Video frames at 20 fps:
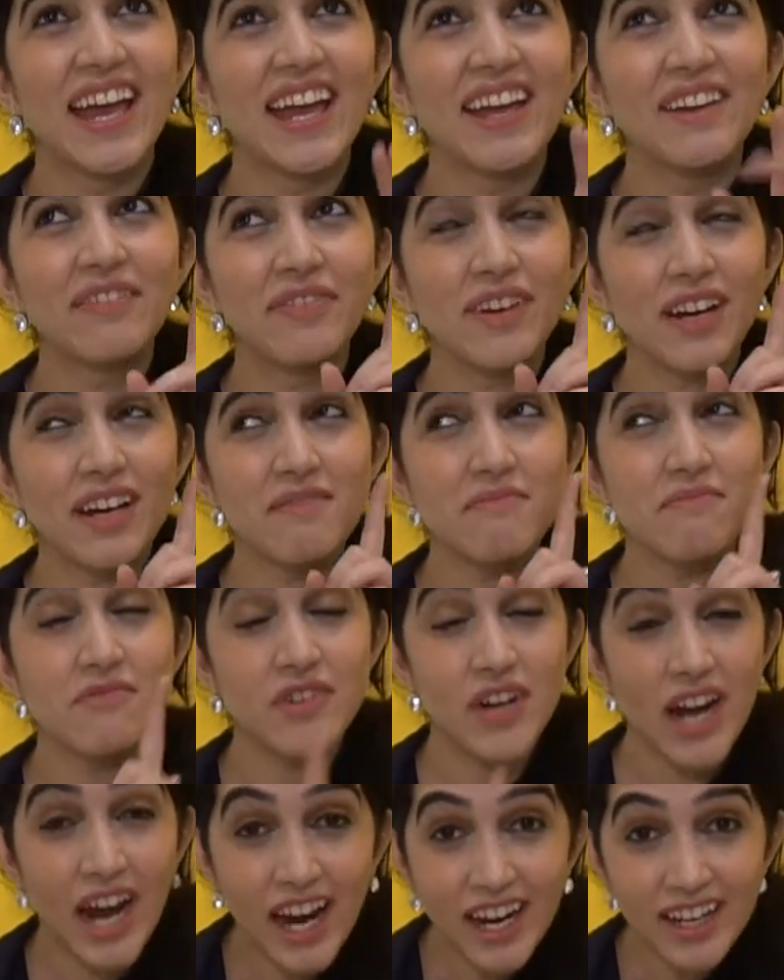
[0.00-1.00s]
If I'm
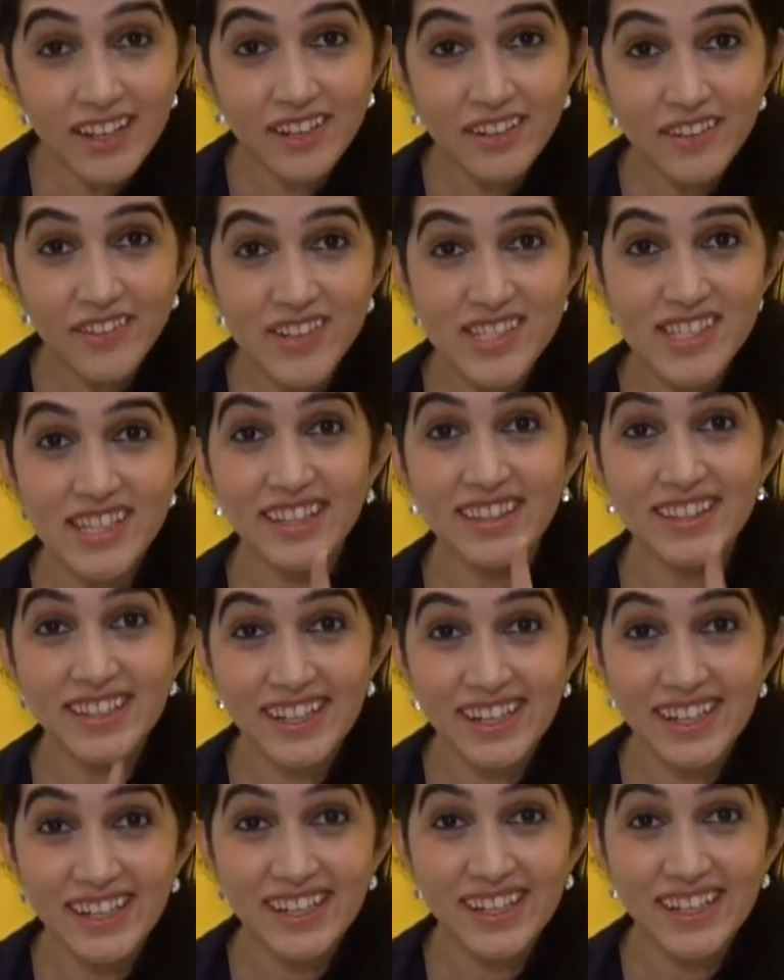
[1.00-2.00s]
right, it was in
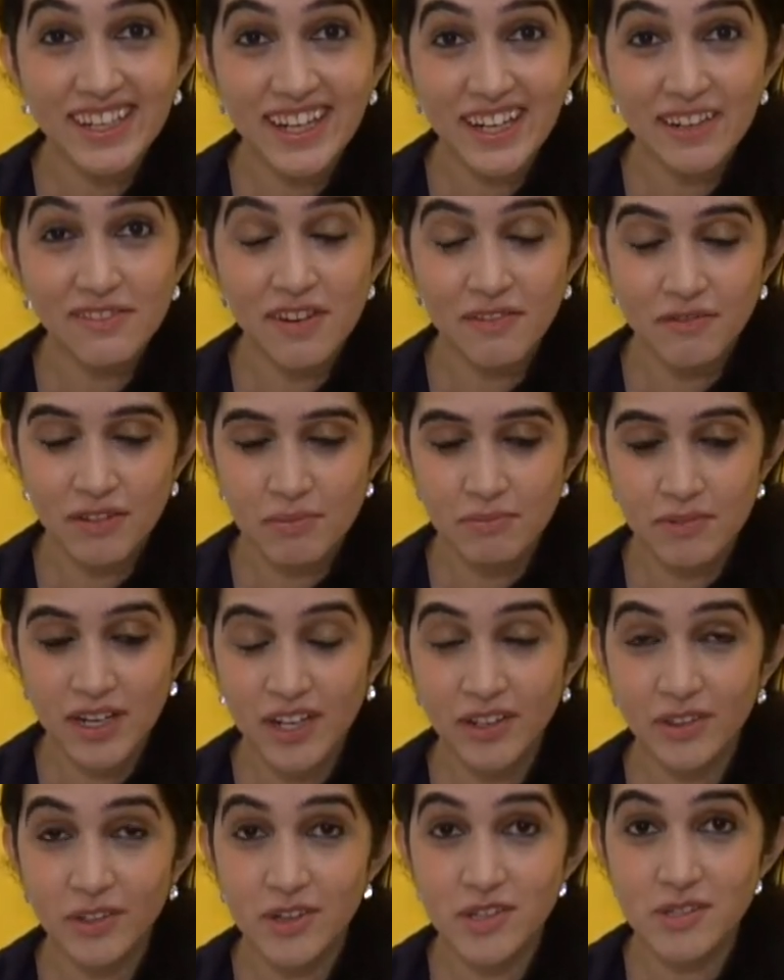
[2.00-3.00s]
3rd grade when we
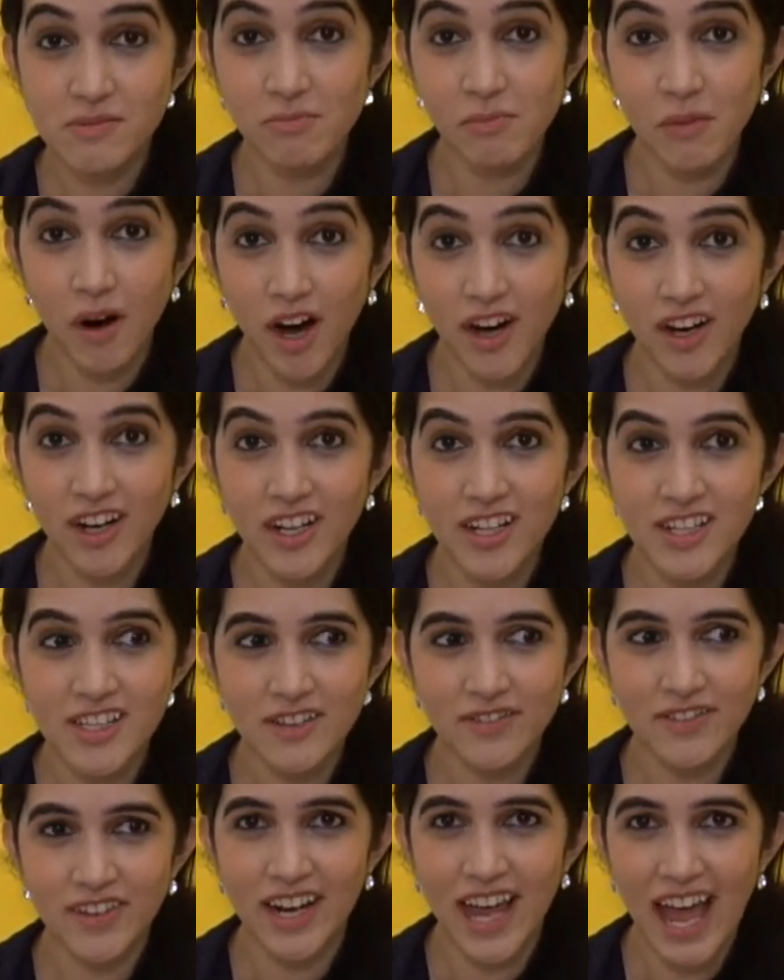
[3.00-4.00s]
made those models
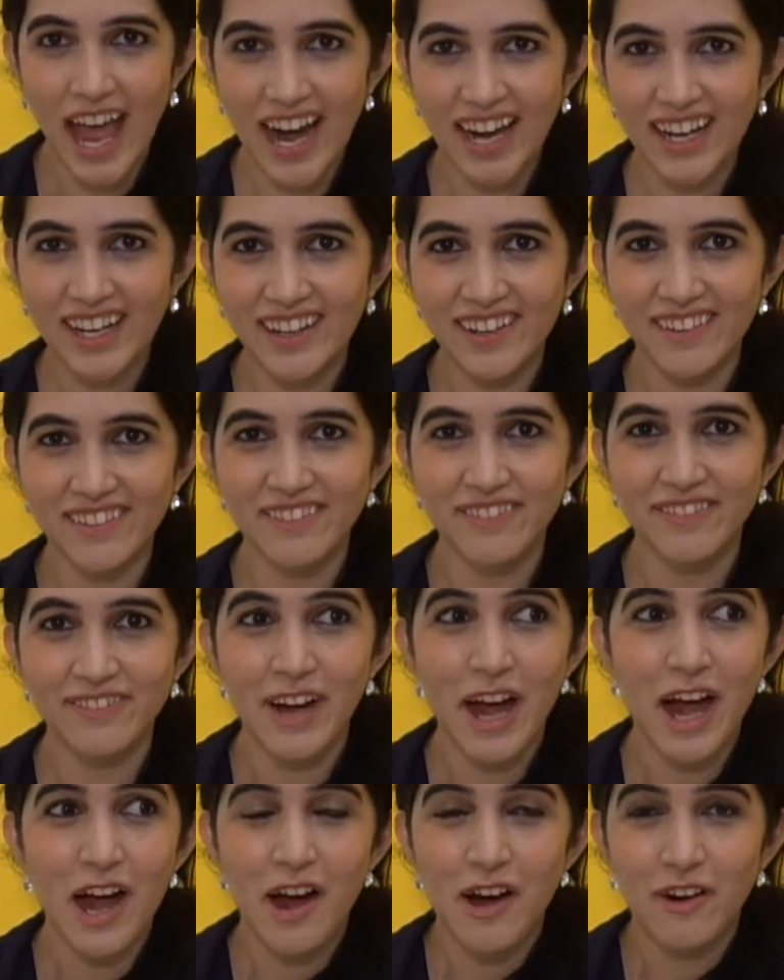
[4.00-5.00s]
of an active
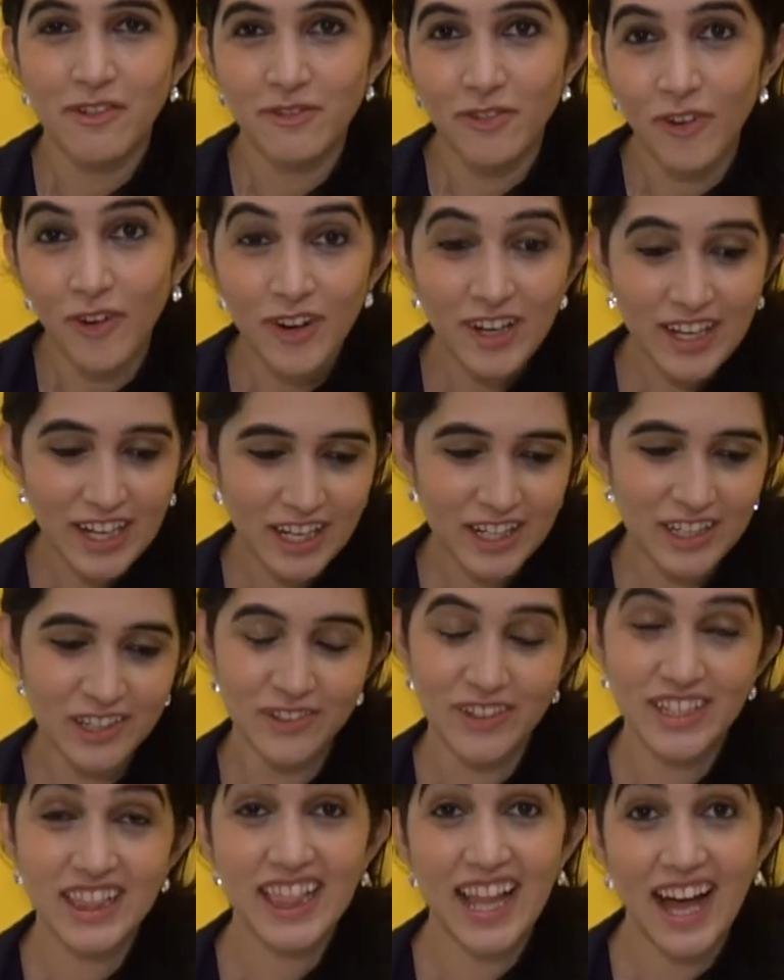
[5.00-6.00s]

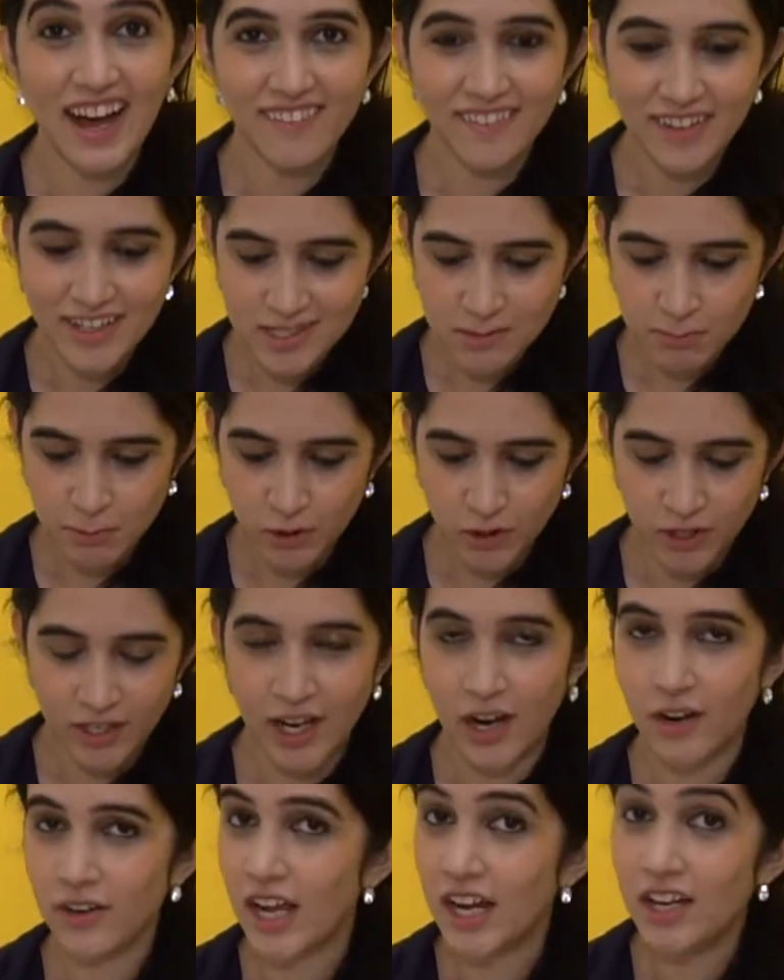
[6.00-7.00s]
volcano with lava spewing out.